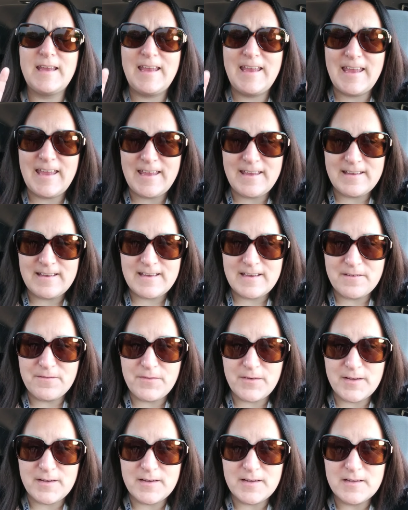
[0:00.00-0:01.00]

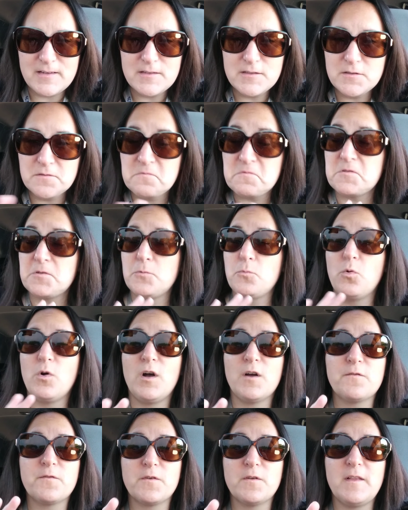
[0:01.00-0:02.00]
given to
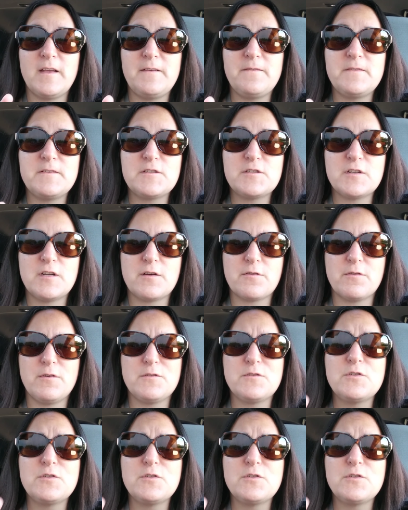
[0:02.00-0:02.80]
Walk for Life in general,